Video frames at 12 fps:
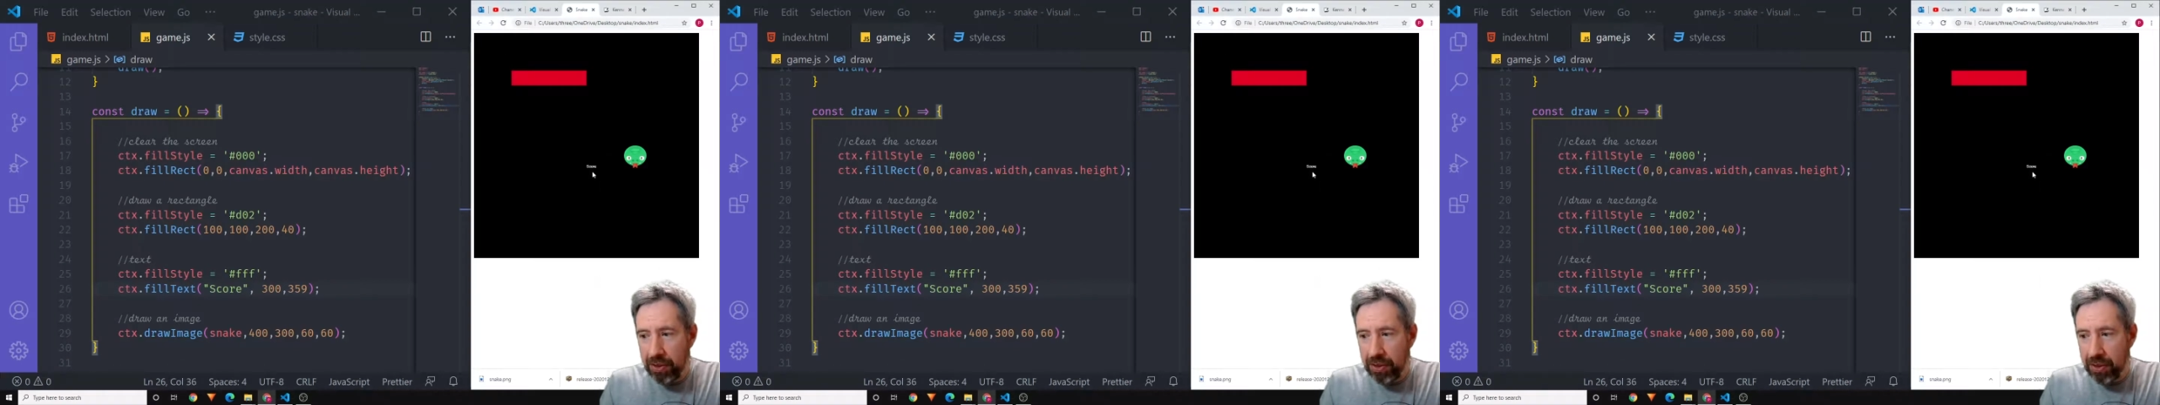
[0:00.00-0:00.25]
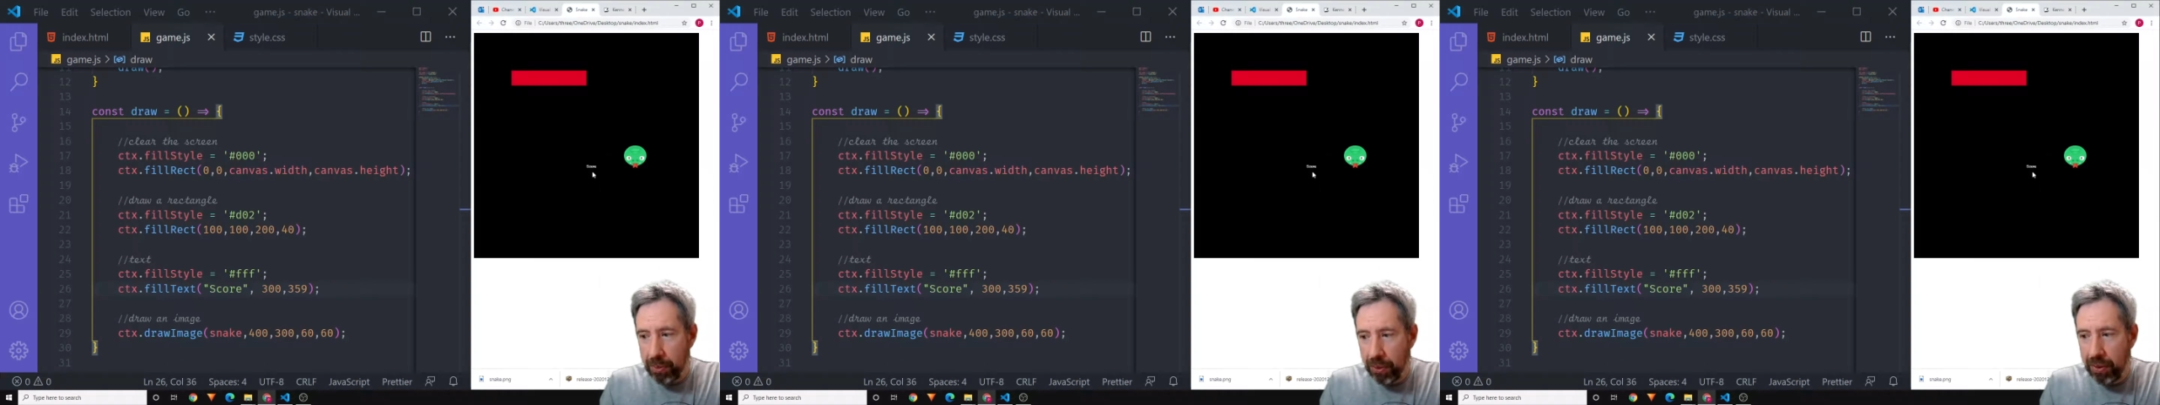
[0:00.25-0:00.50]

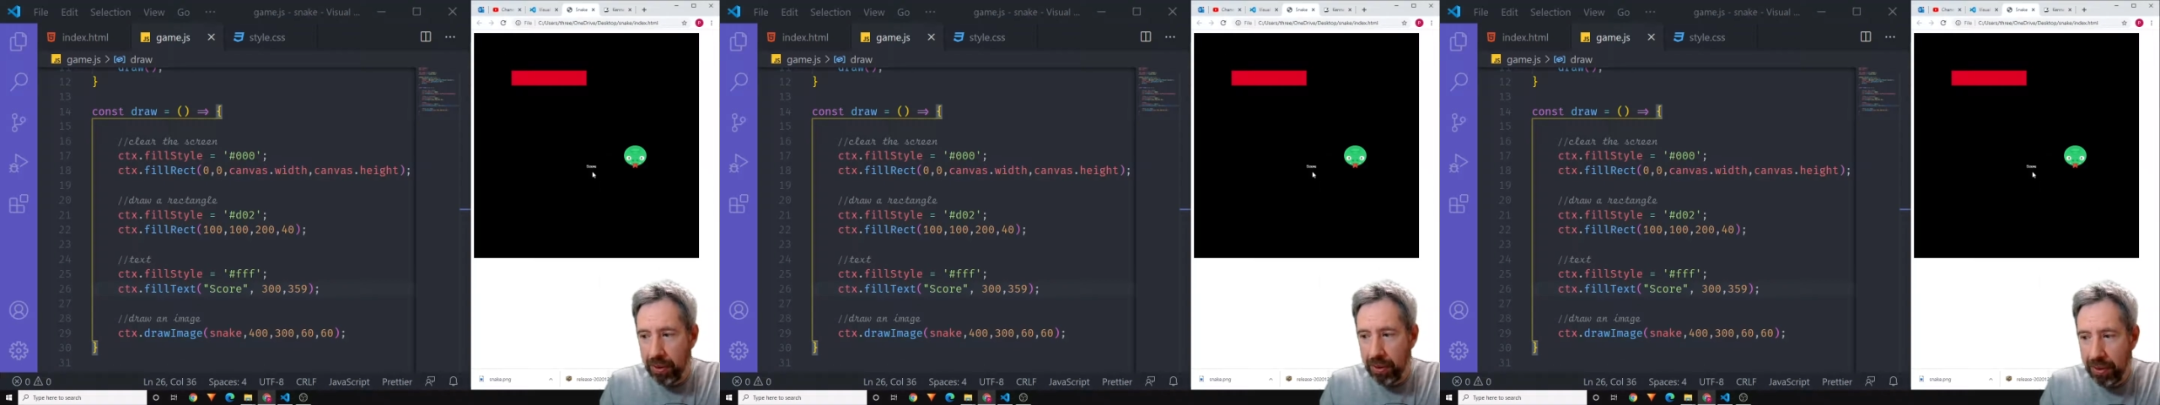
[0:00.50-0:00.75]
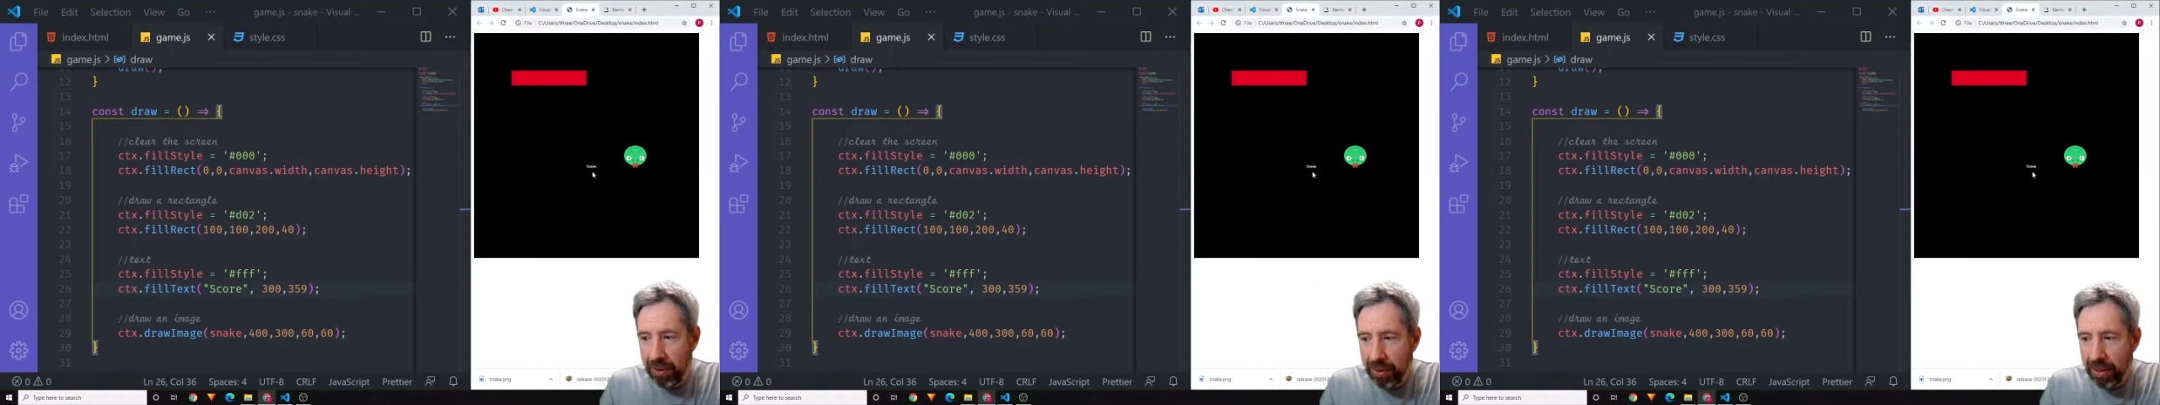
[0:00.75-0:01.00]

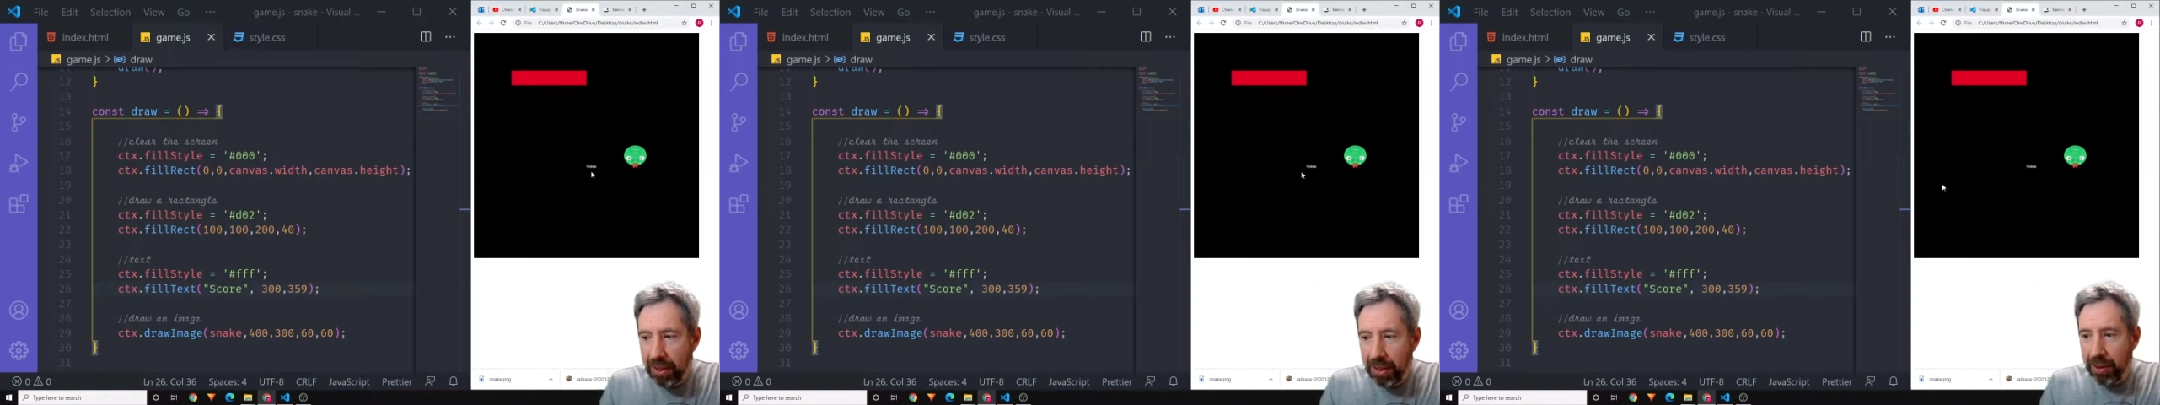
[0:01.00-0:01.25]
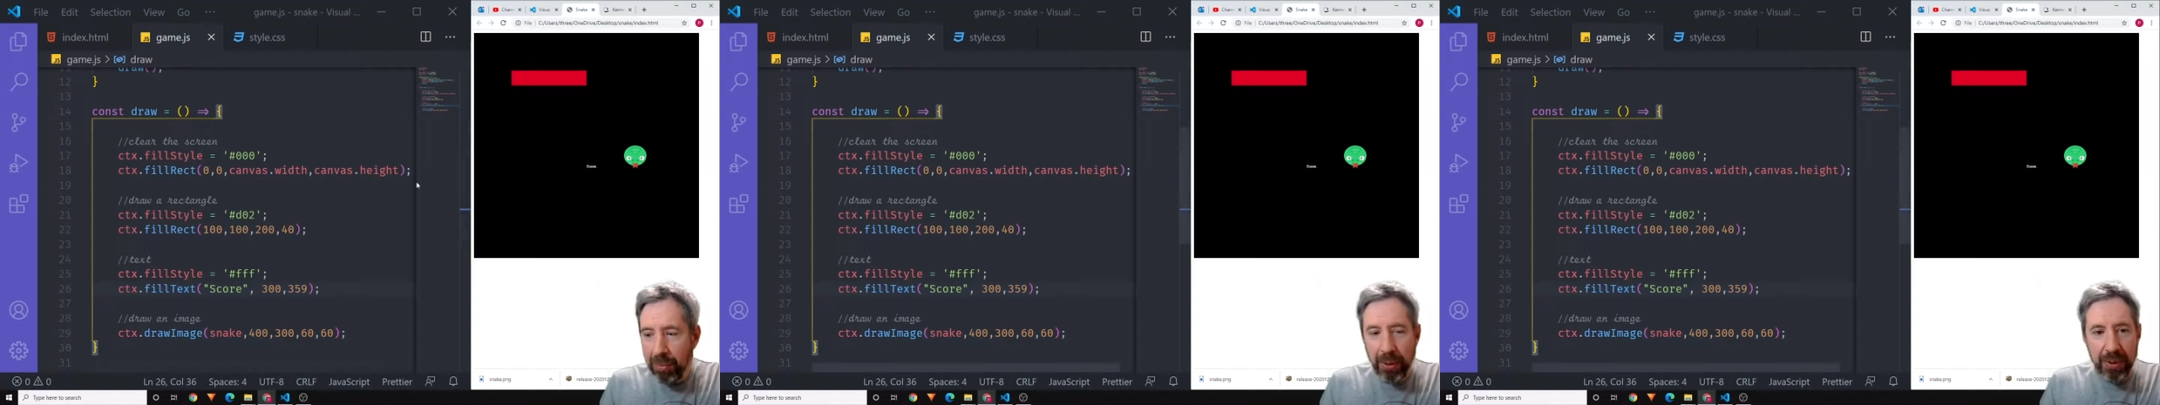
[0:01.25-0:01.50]

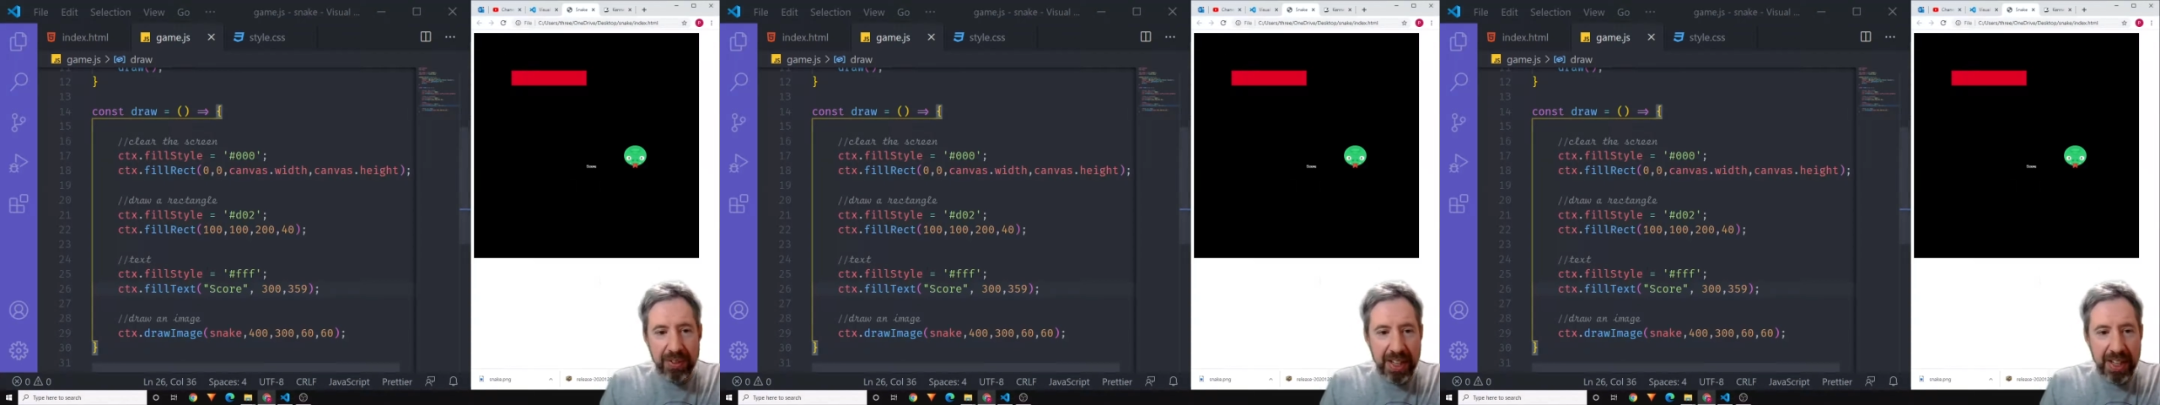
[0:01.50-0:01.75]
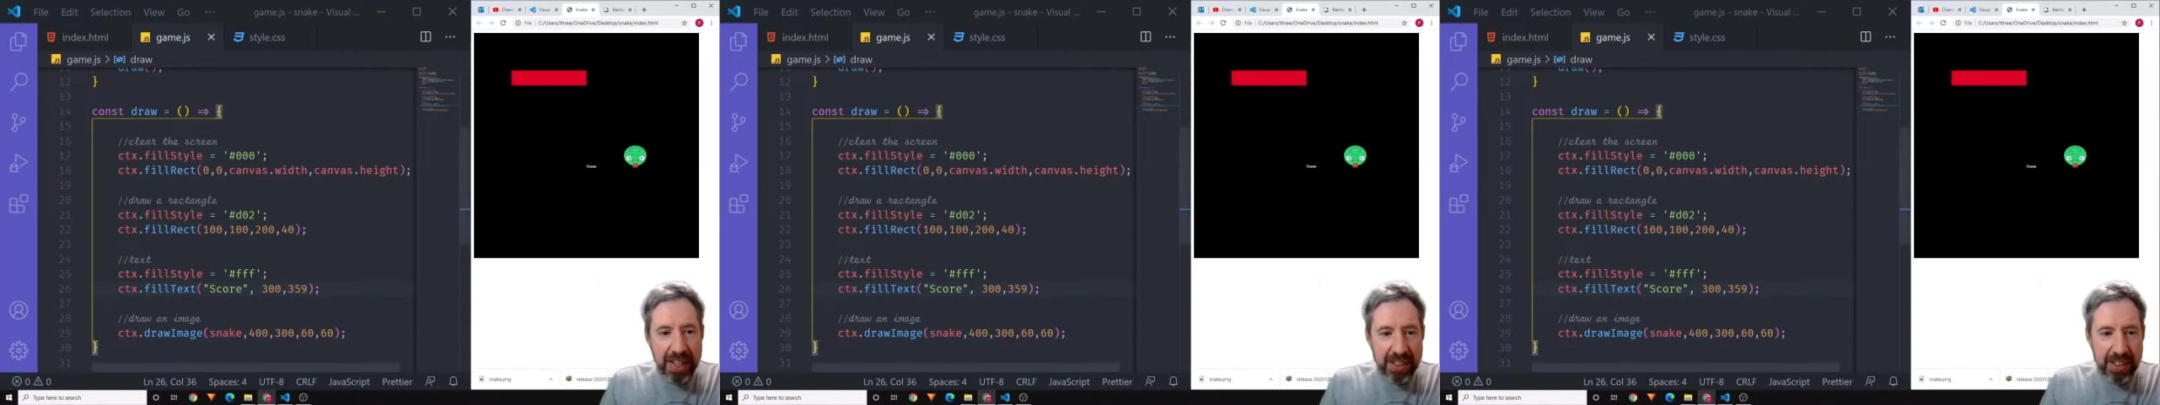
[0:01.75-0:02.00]
small
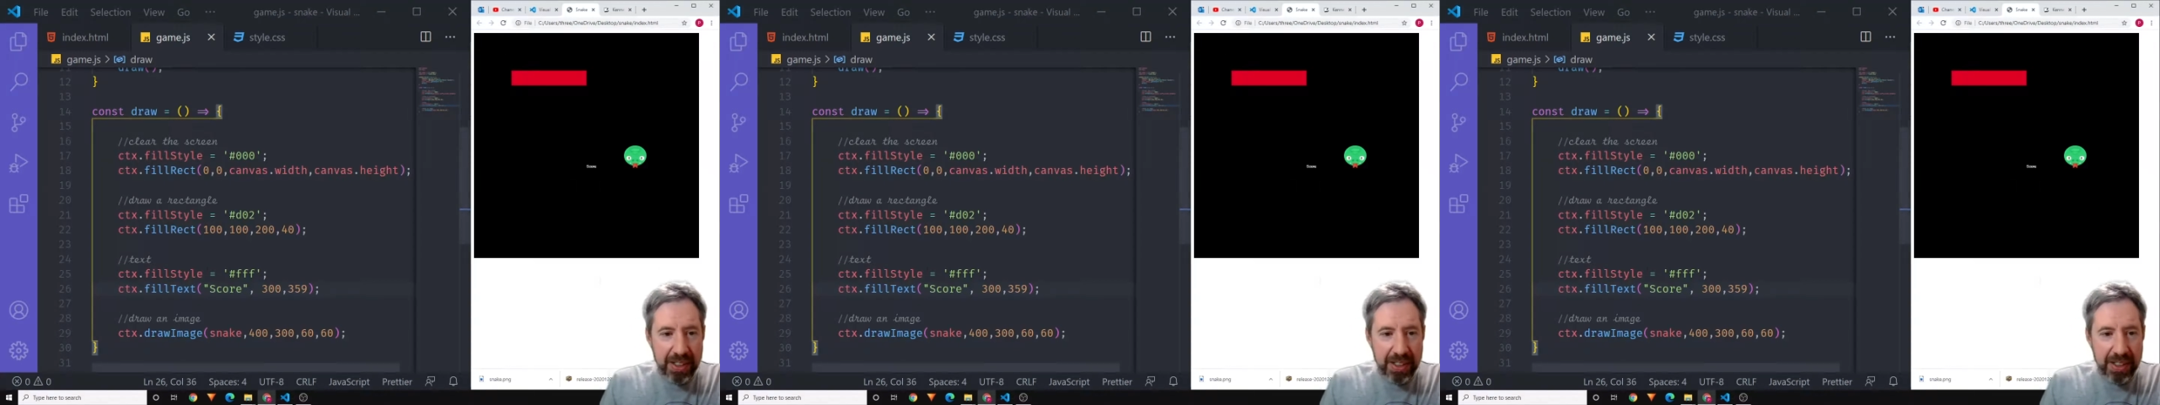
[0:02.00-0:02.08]
text.